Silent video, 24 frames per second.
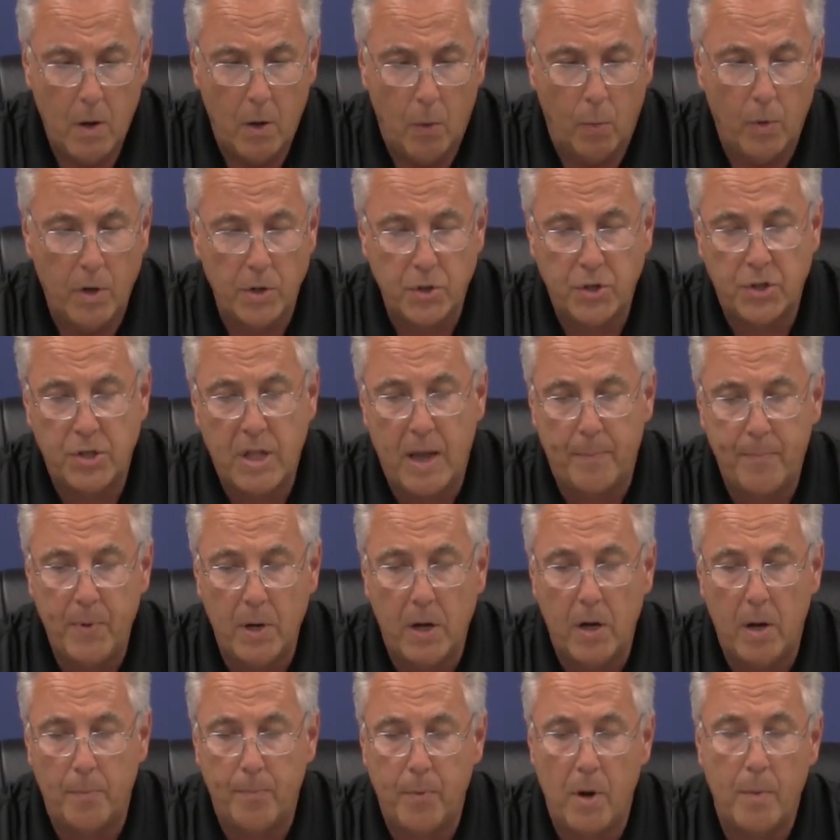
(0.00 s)
We are
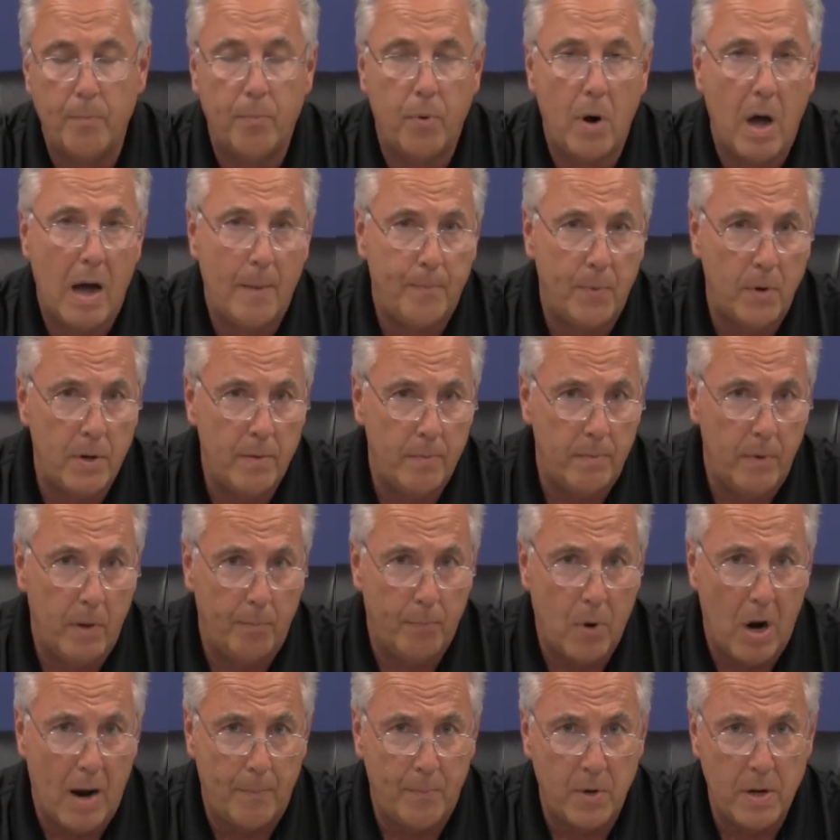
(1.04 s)
stepping up on
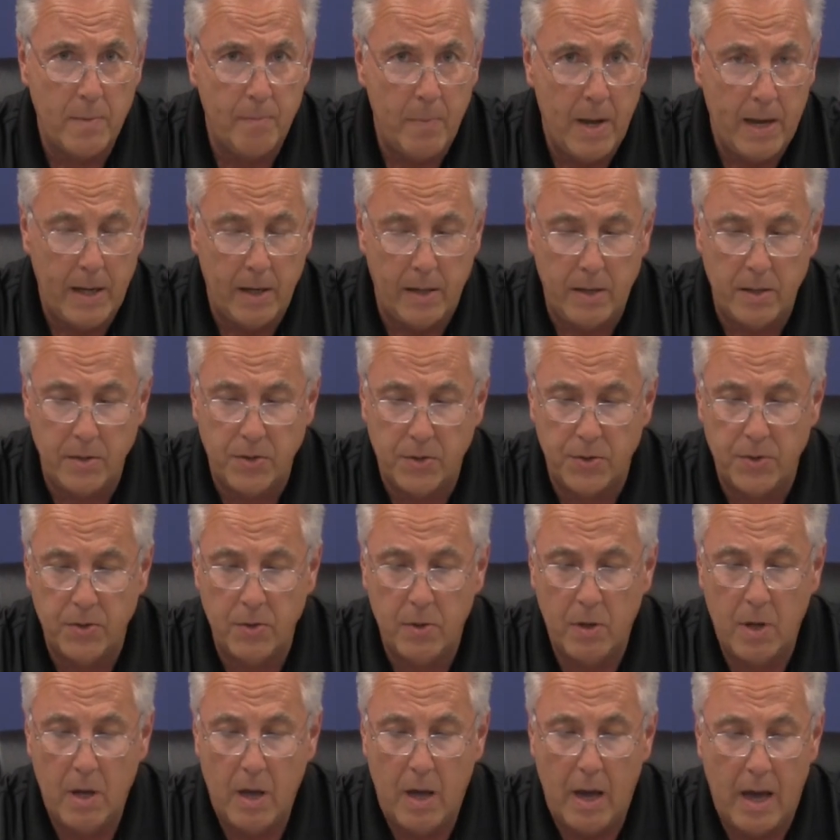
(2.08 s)
property maintenance
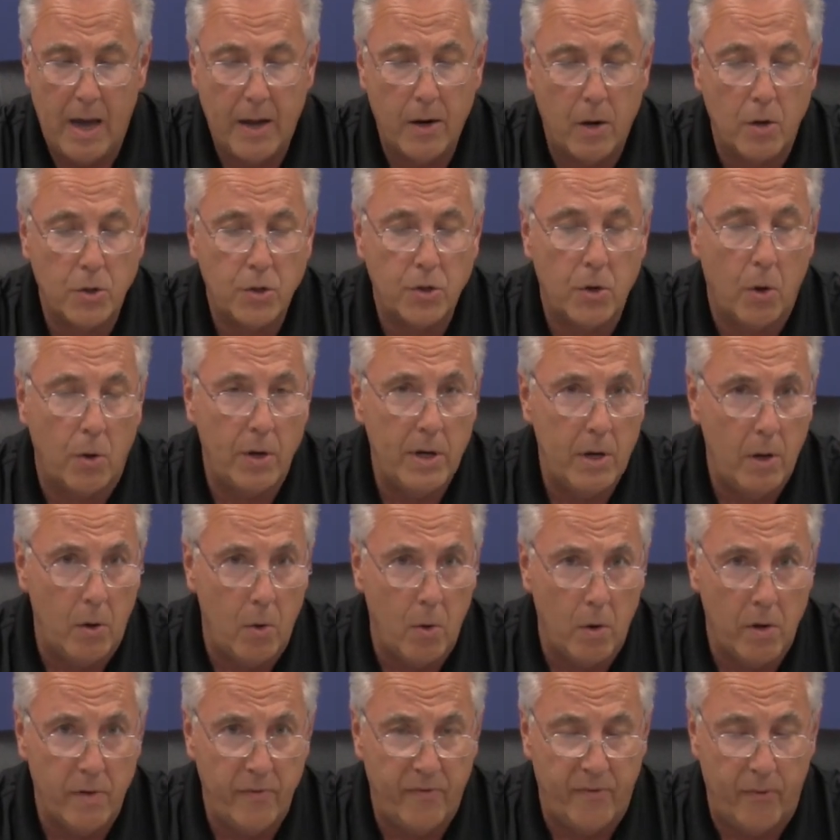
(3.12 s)
and our zoning
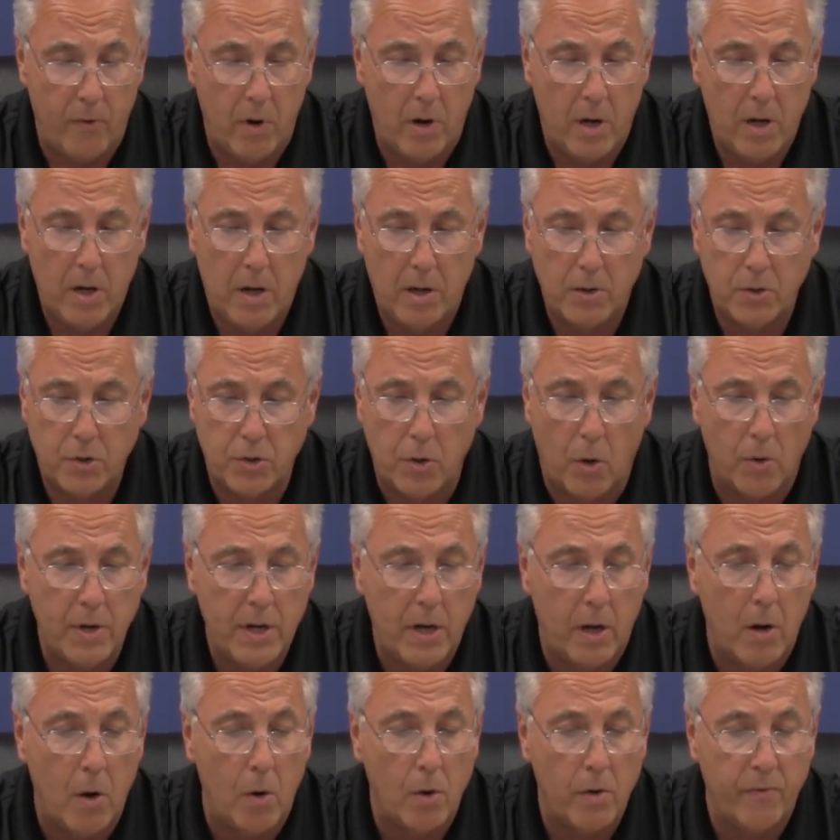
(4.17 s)
code
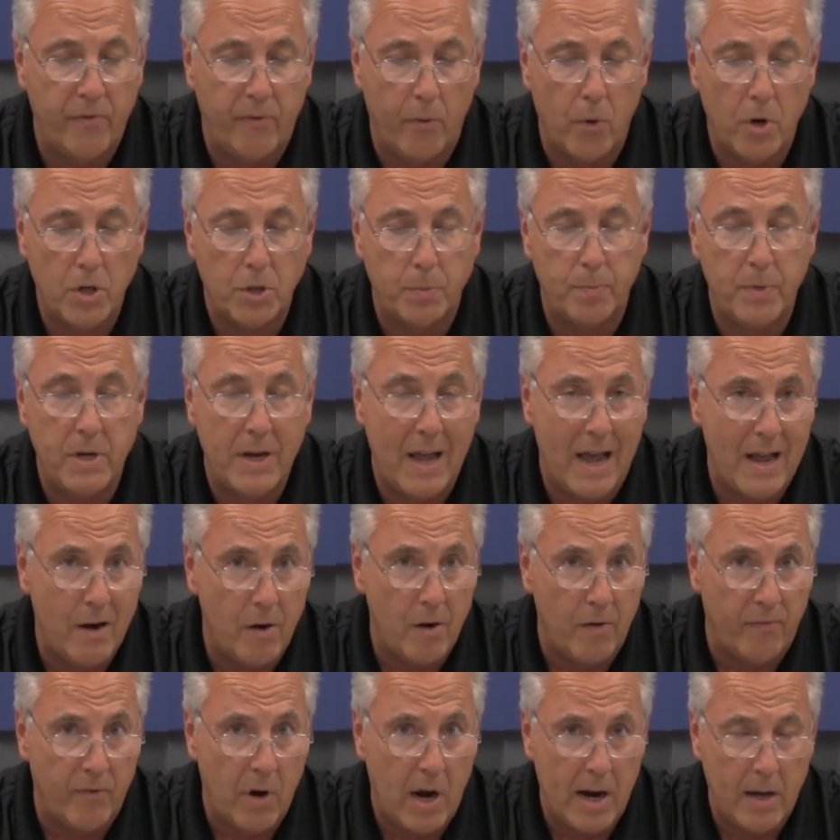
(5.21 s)
enforcement and
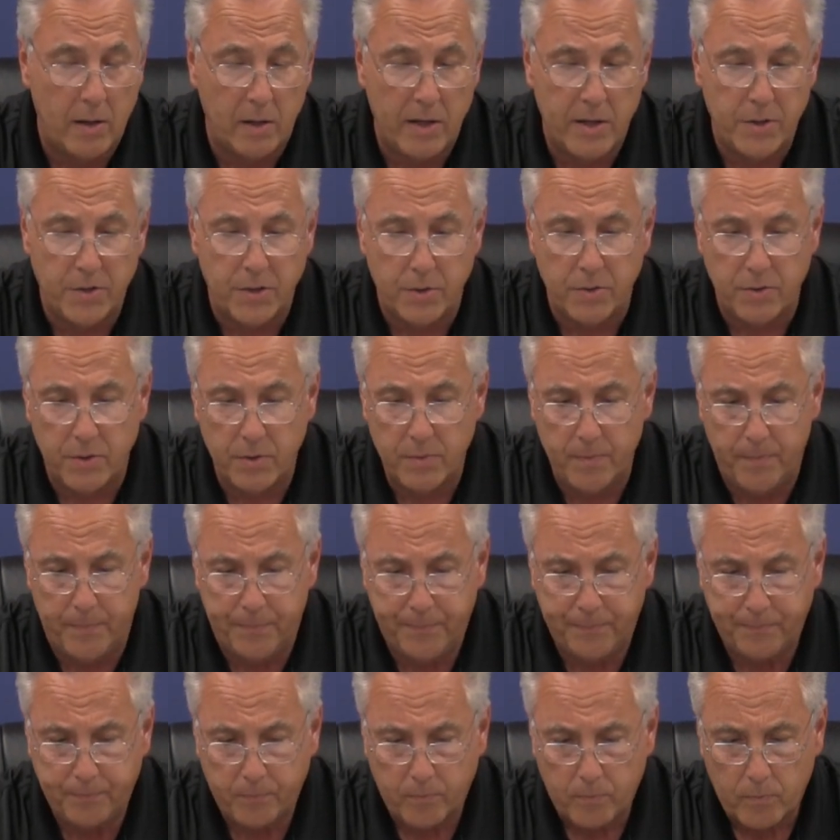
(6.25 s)
our violations.
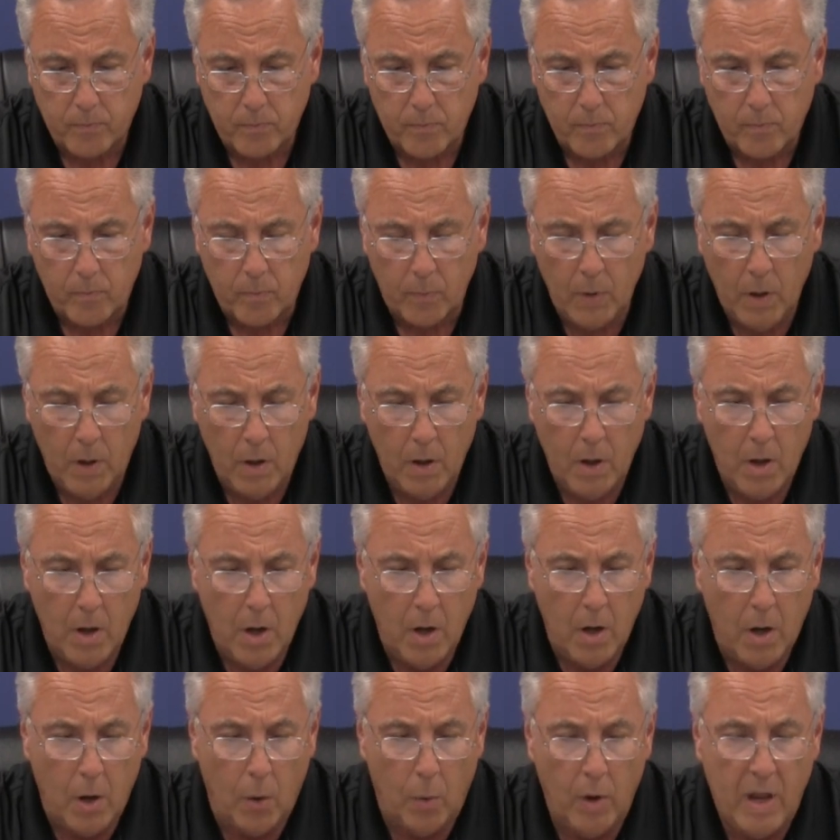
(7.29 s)

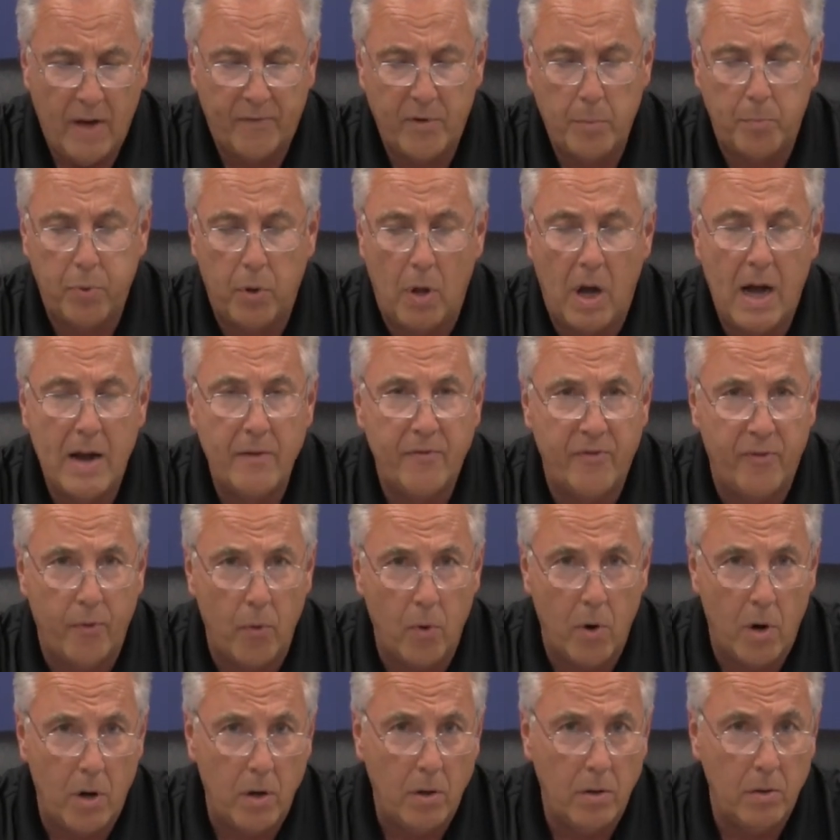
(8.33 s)
We have applied
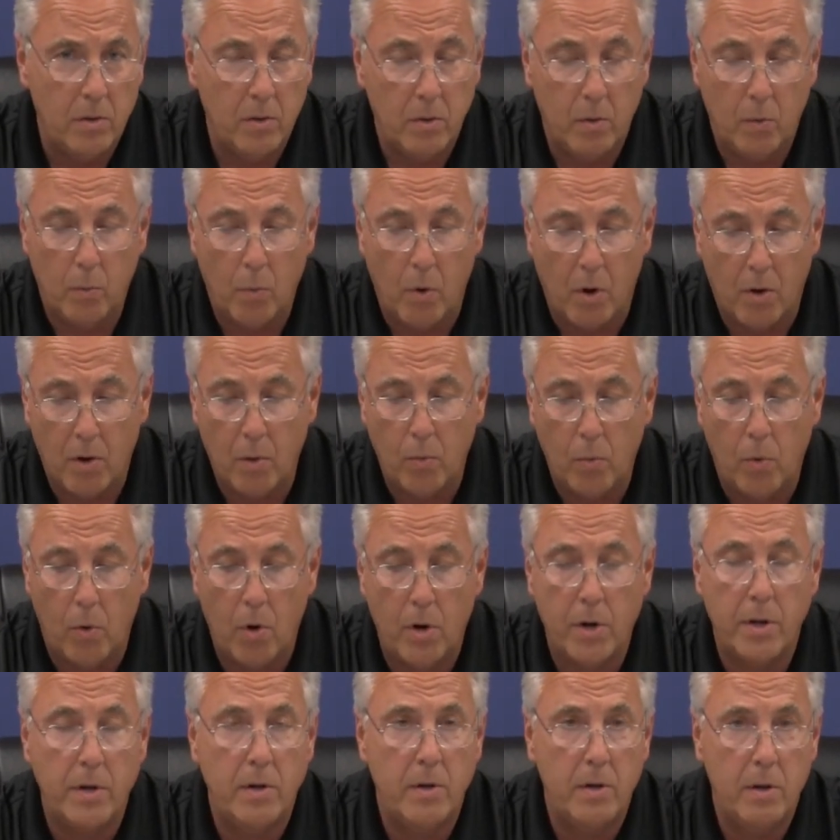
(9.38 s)
for, were
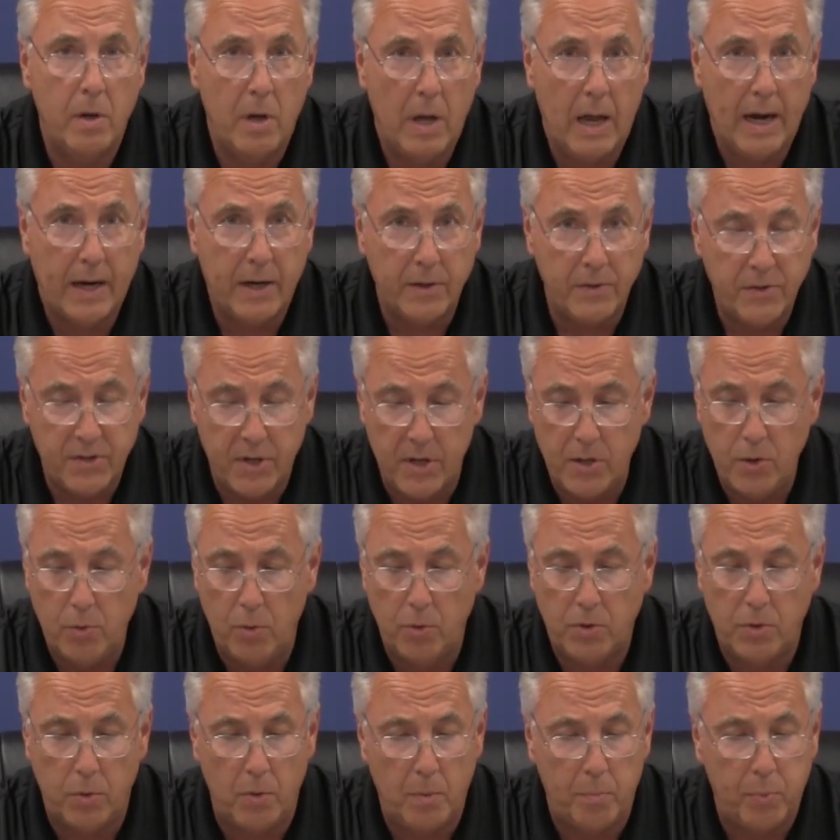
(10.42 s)
awarded, and
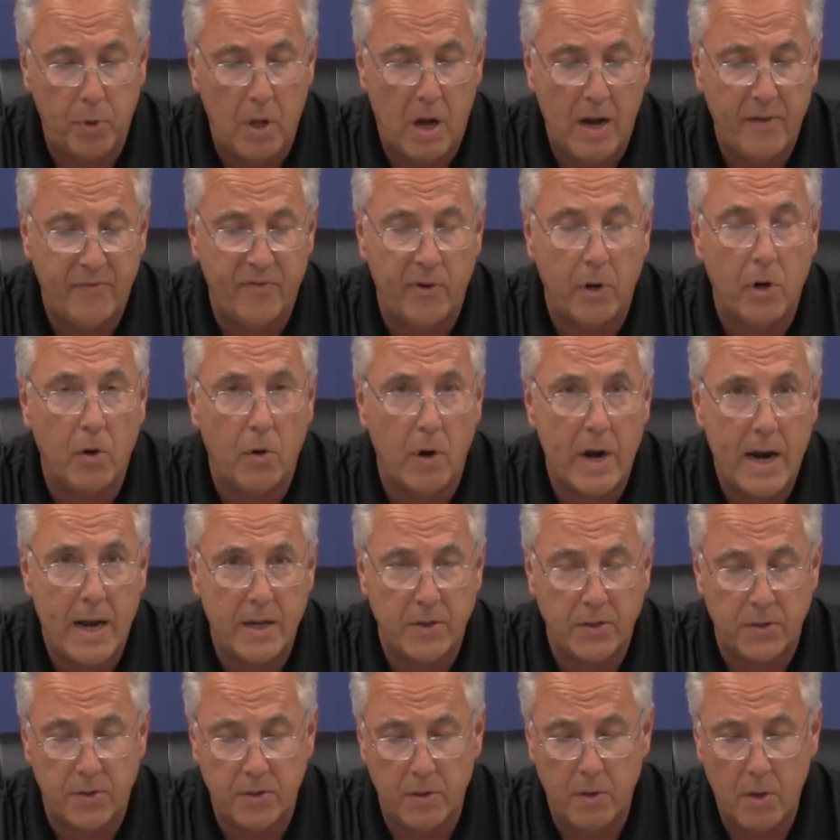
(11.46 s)
continue to apply for
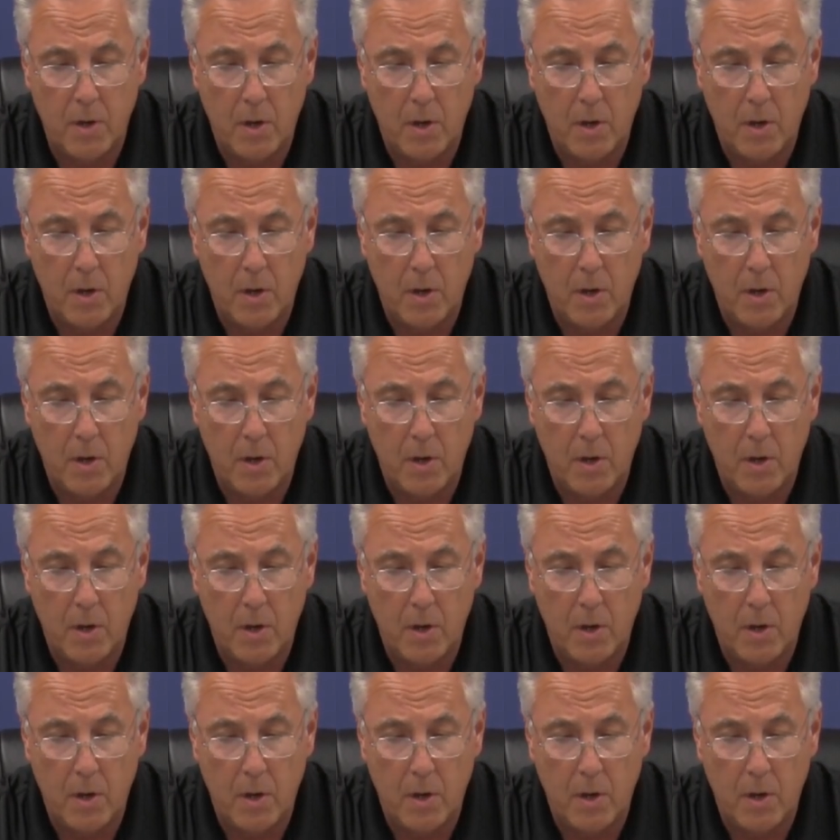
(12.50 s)
grants